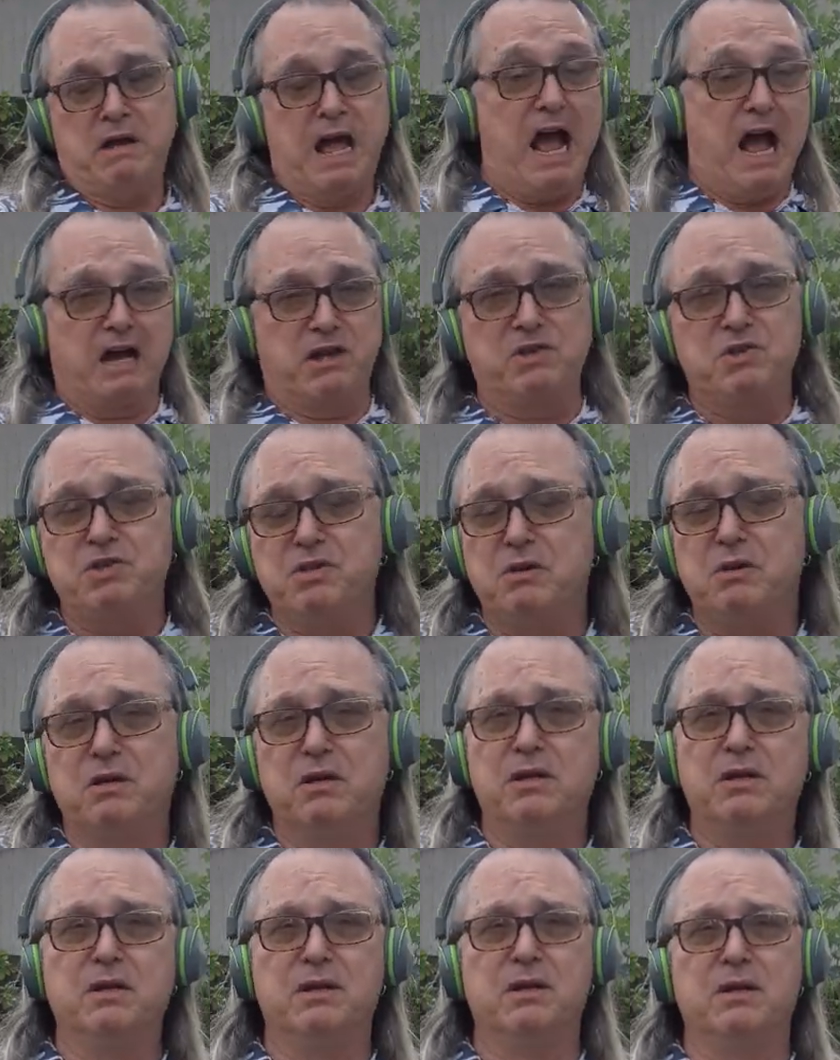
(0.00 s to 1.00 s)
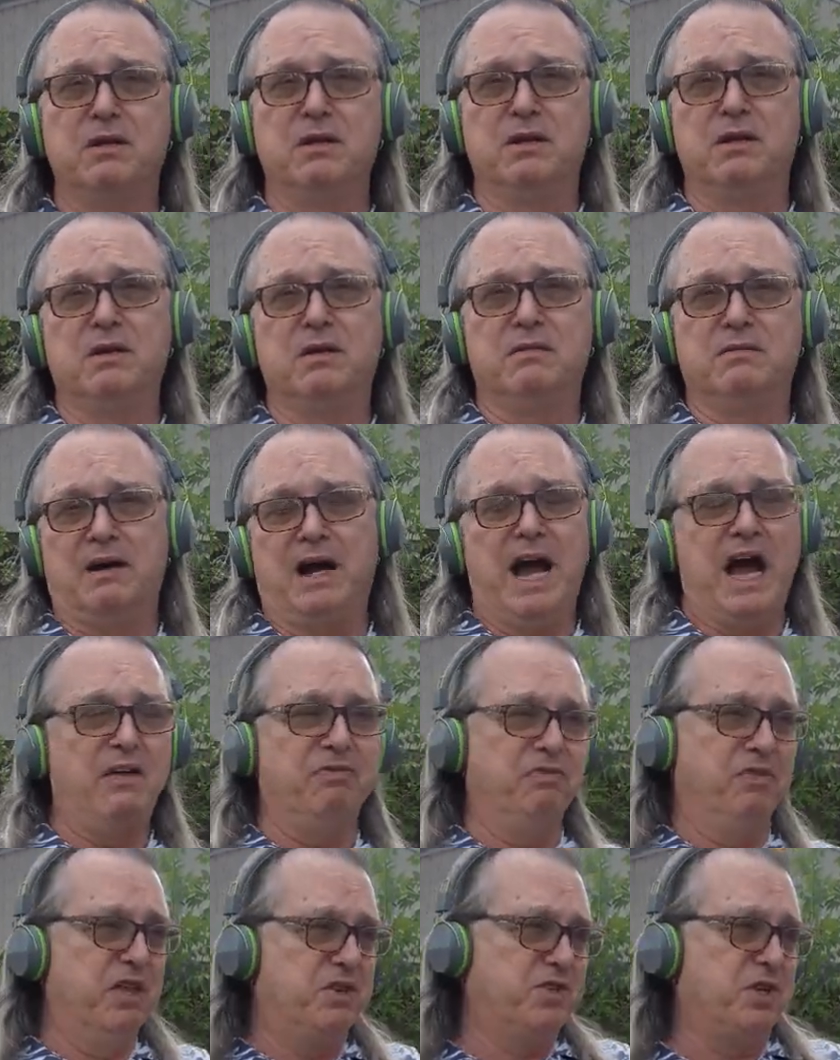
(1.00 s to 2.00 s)
X. I
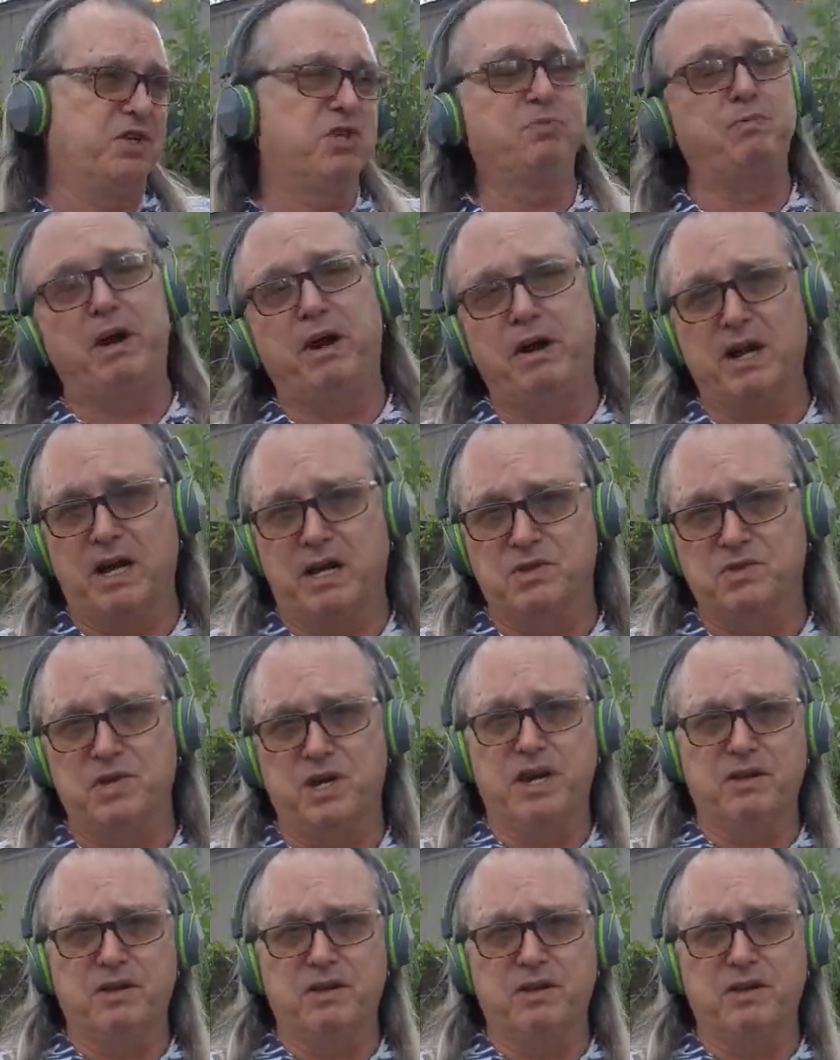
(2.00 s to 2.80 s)
had this experience, it